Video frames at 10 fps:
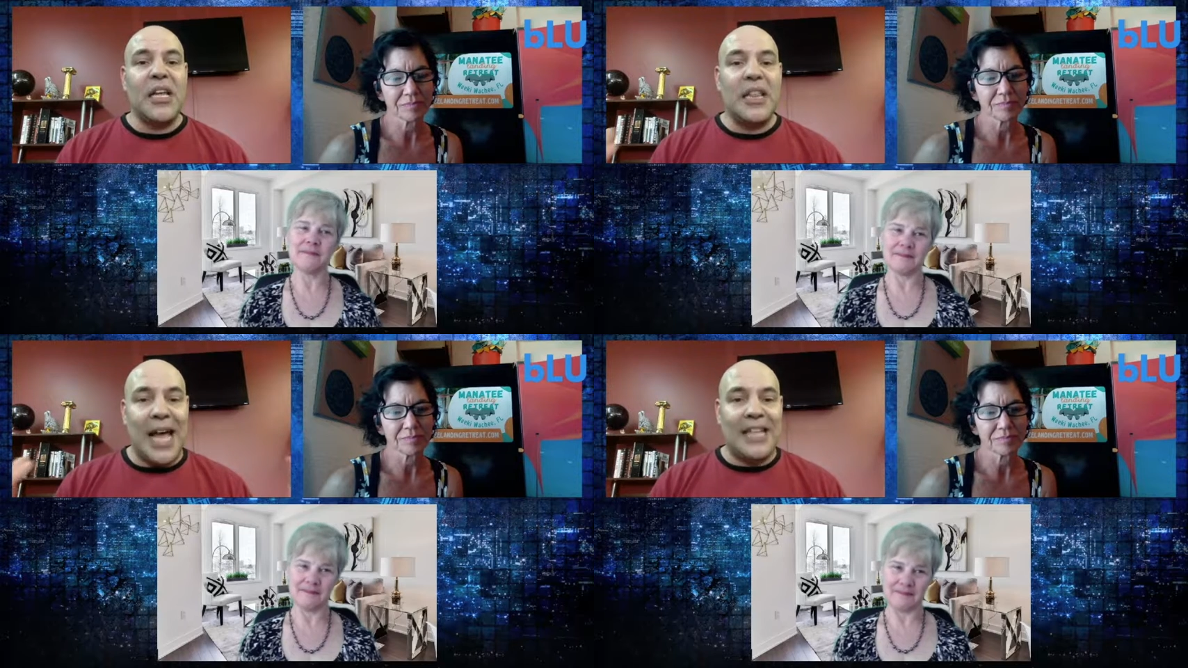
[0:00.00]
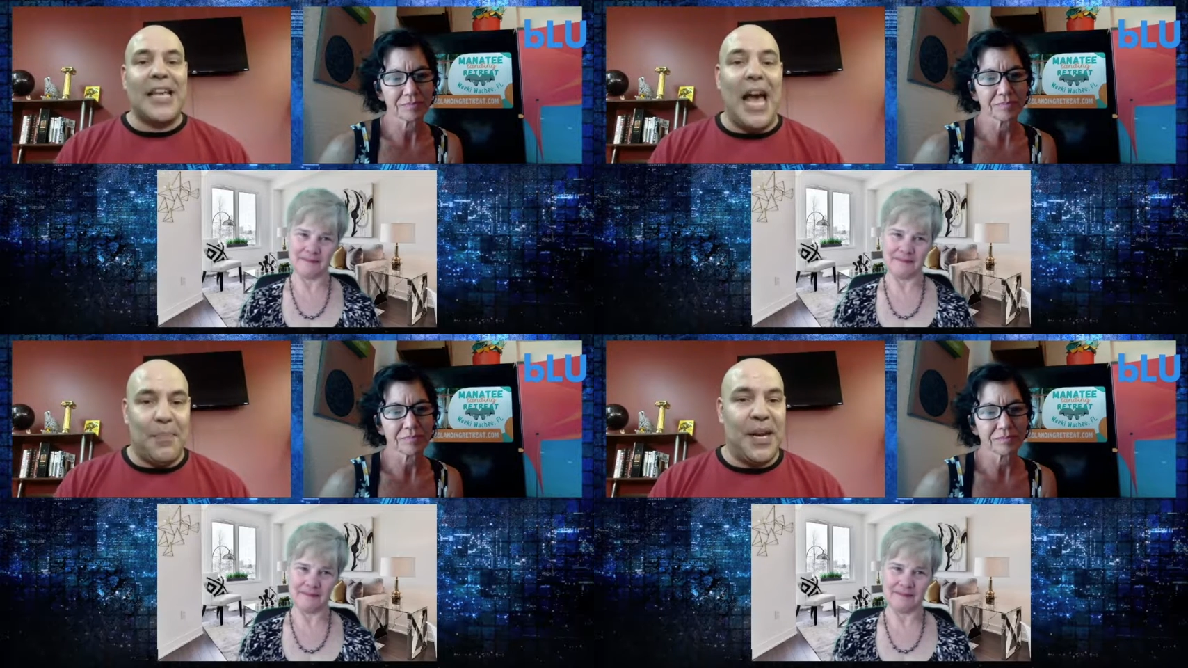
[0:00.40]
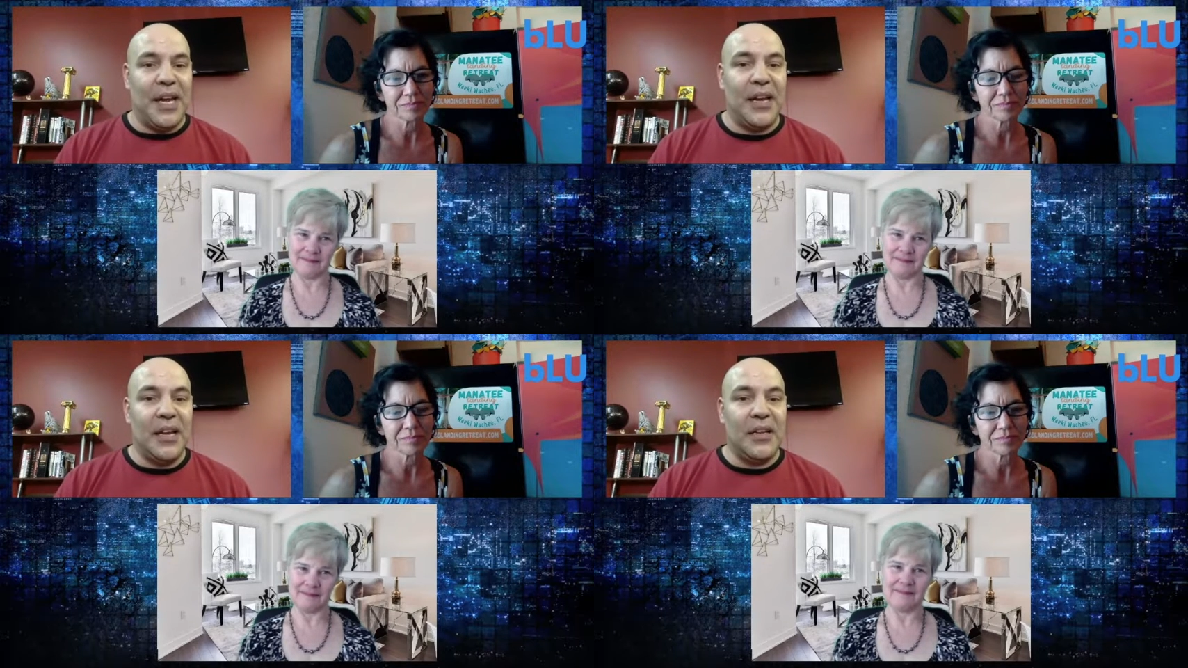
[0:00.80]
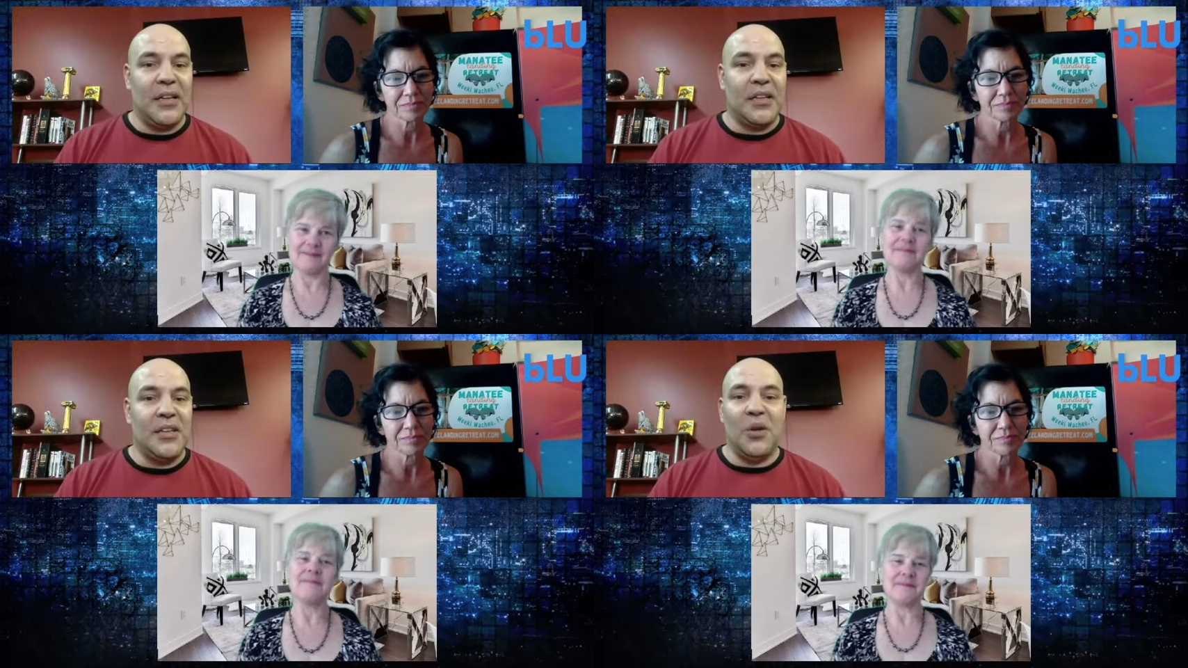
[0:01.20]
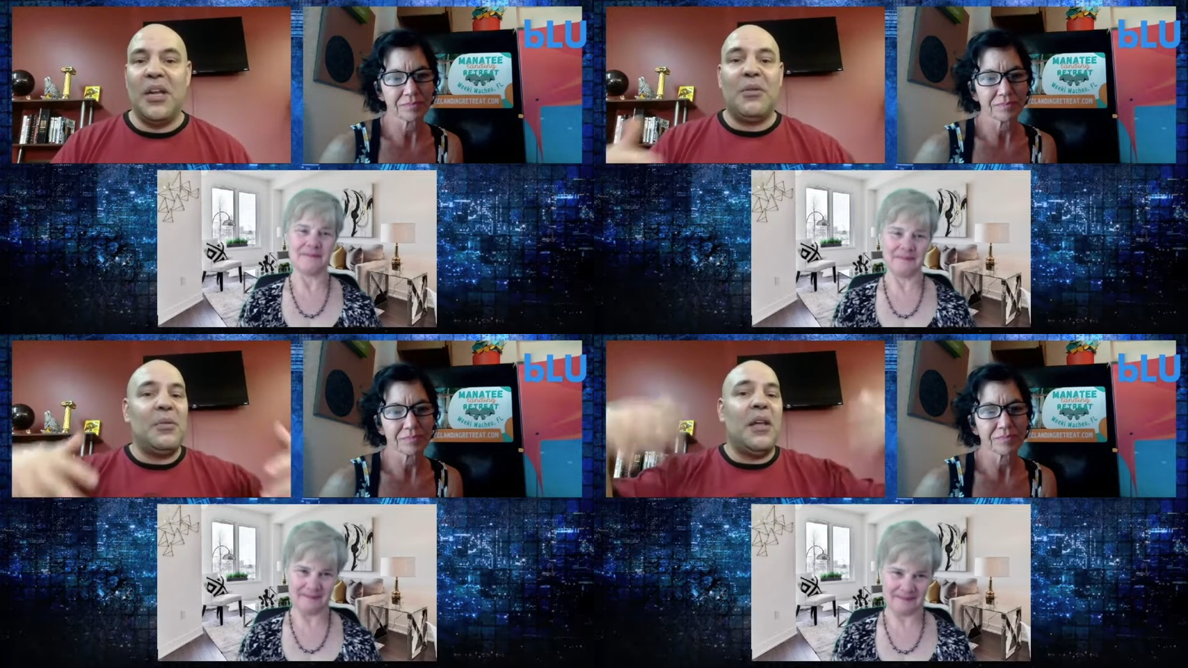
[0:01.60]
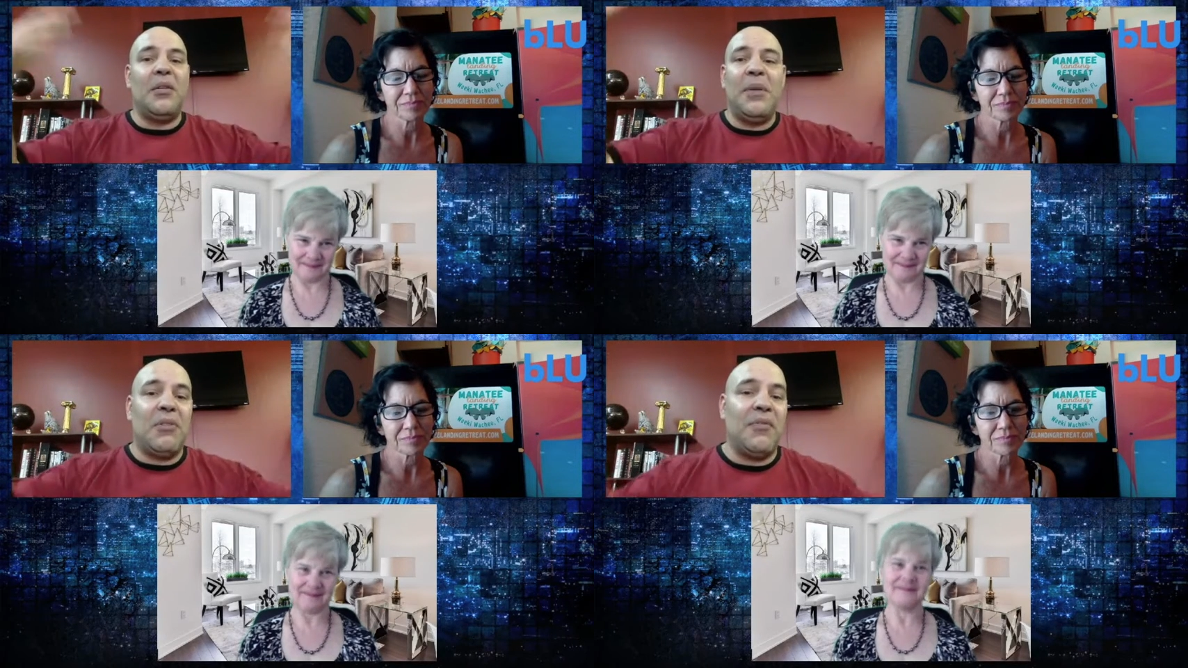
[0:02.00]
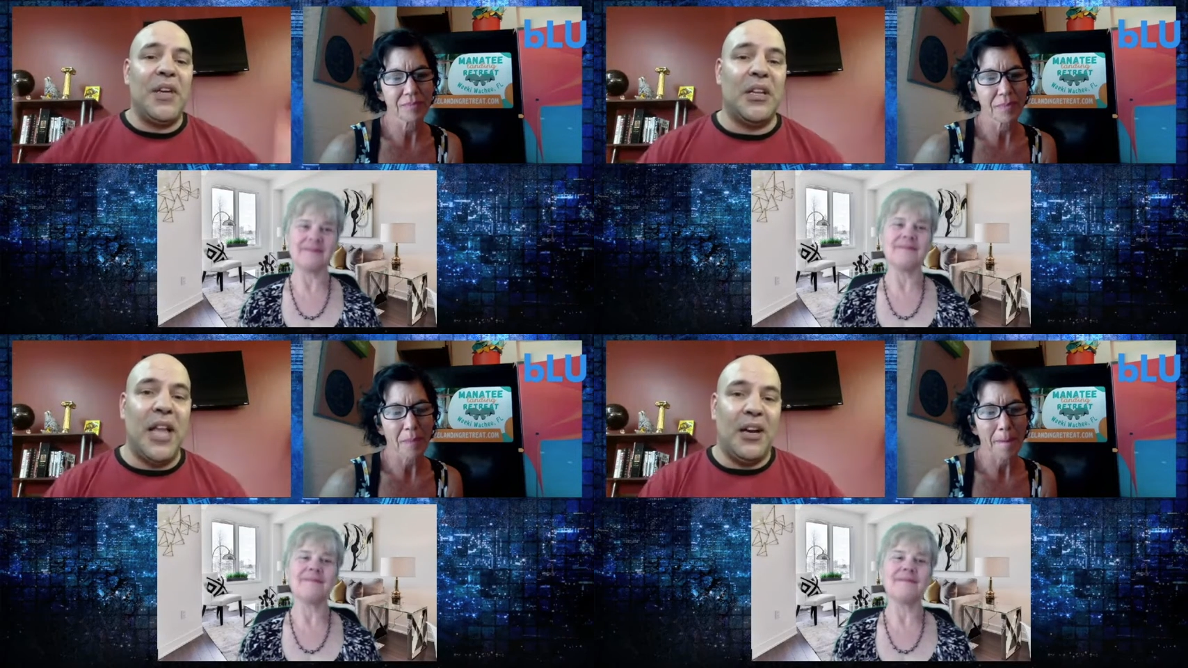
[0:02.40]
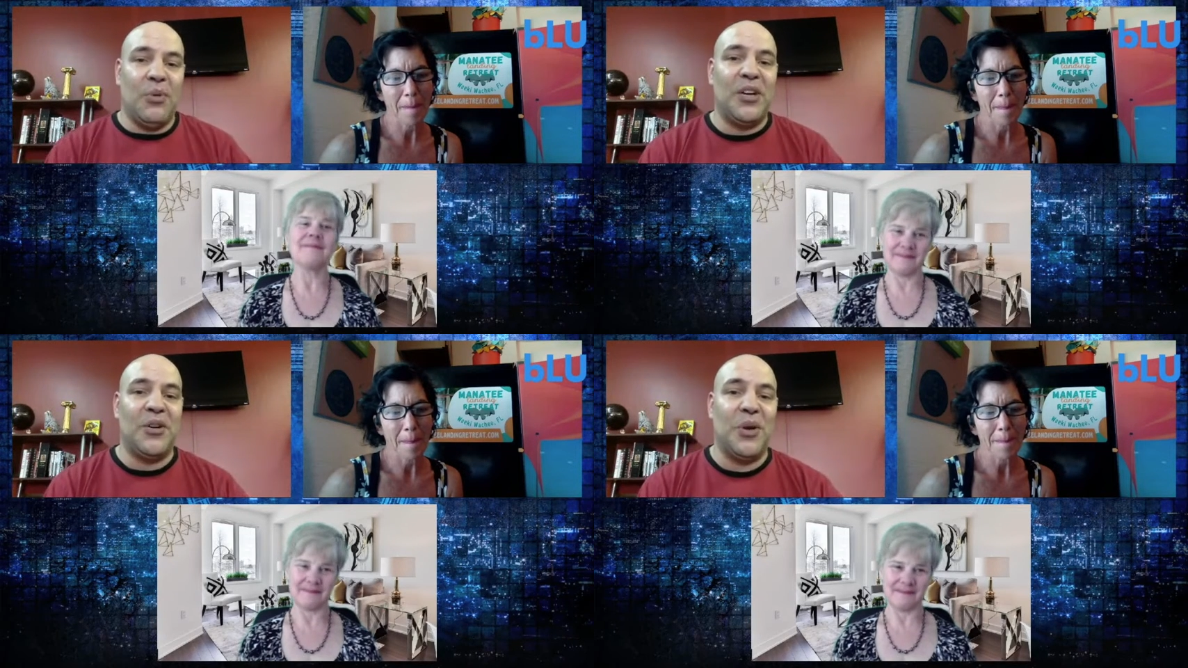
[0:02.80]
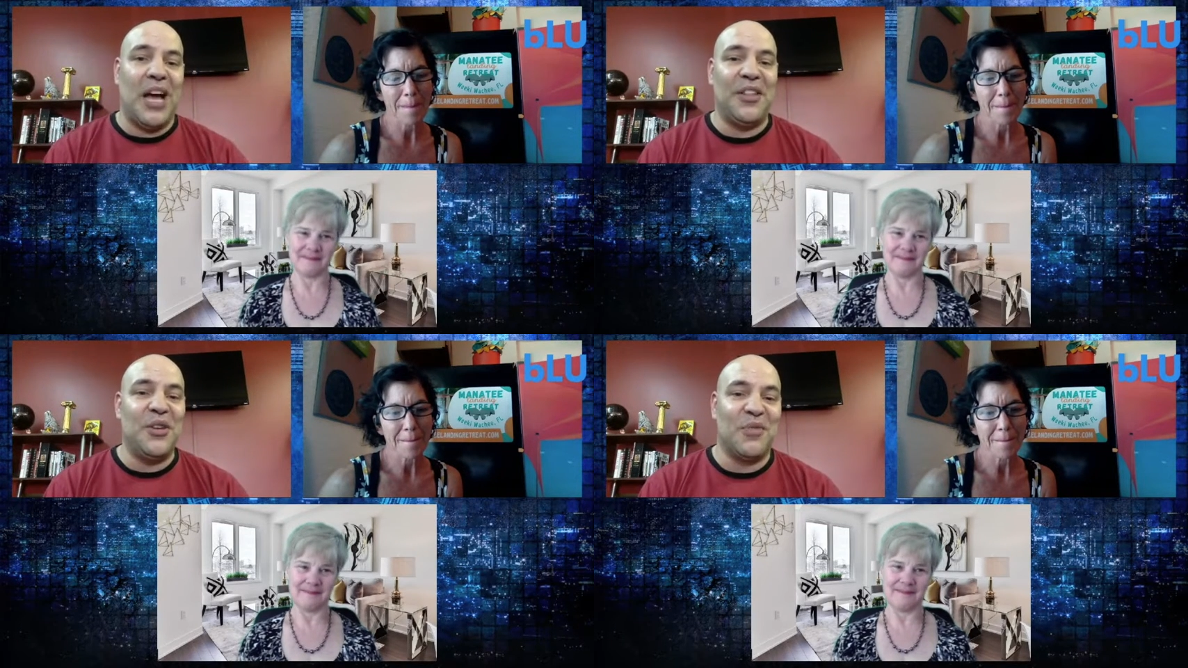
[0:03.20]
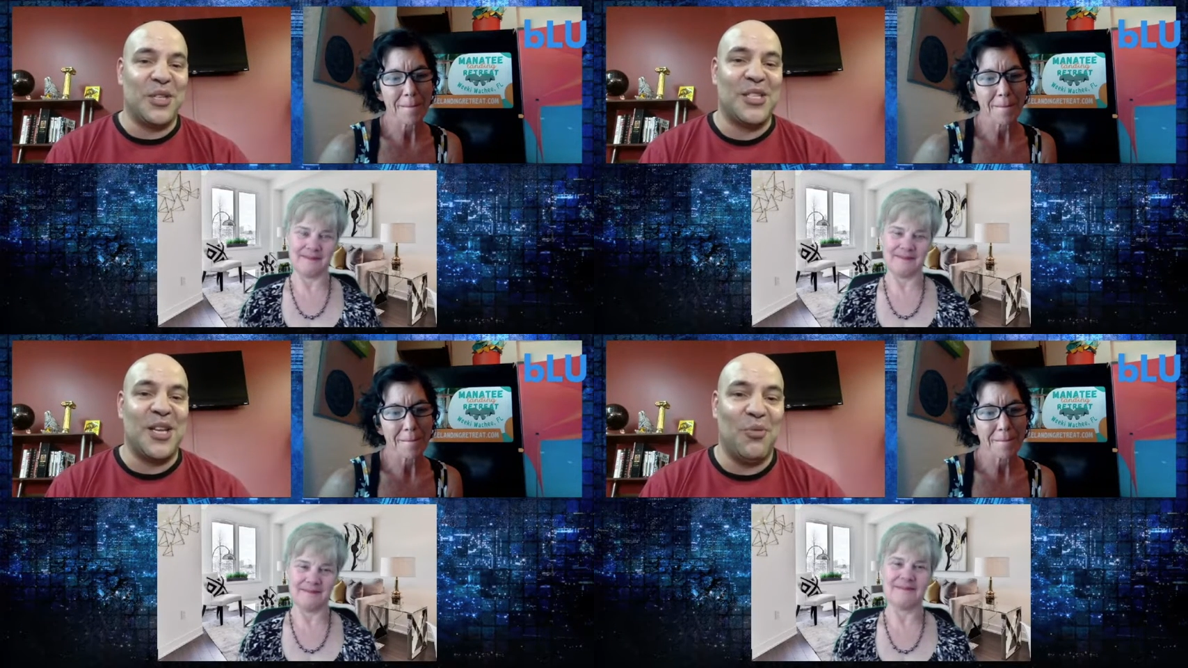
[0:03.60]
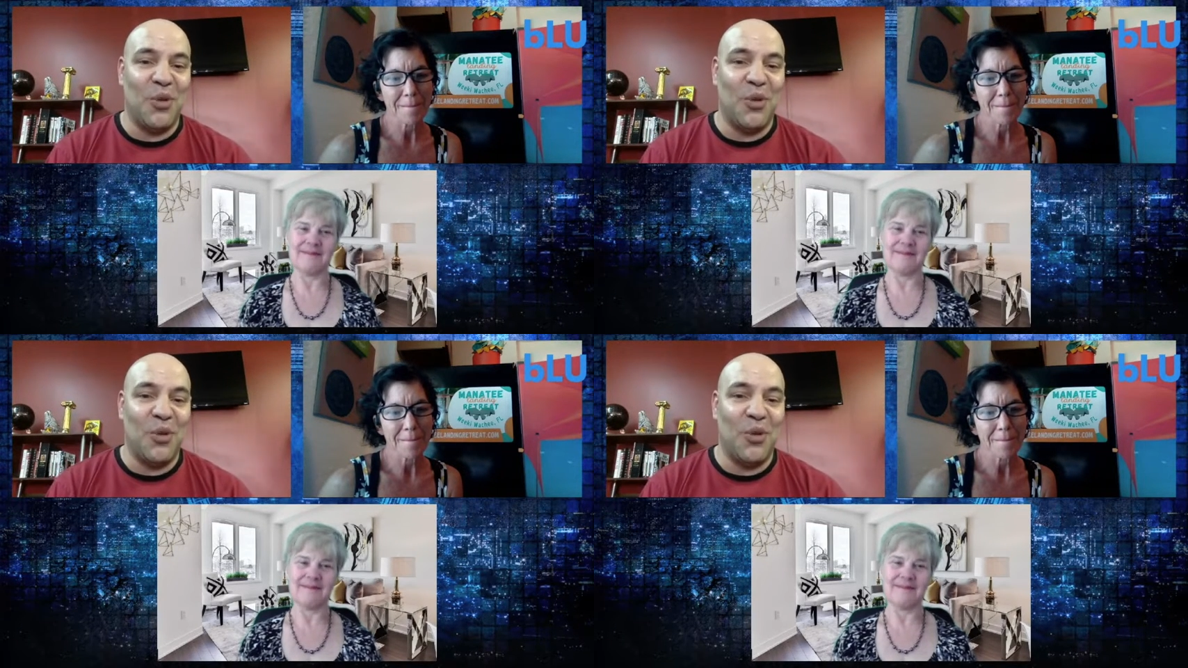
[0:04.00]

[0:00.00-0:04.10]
Speaker 1: that's happening you know it'll it'll be revealed later. We don't know how the universe is going to